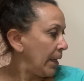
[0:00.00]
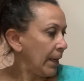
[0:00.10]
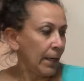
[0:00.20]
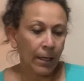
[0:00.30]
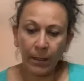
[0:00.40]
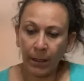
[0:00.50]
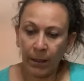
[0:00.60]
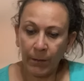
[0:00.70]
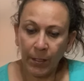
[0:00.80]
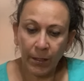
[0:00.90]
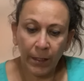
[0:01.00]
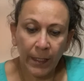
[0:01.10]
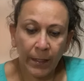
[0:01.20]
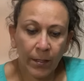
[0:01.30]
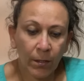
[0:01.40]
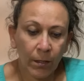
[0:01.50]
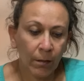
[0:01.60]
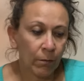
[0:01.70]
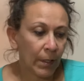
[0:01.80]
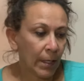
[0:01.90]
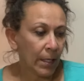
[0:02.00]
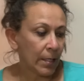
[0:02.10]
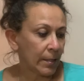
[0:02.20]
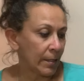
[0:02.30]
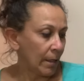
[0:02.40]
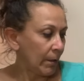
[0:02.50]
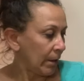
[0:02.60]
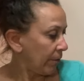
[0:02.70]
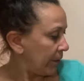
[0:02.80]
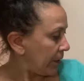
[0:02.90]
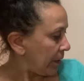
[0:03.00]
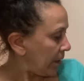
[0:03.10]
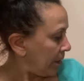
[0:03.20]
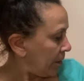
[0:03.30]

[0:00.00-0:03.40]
And I'm just going to get started with some of the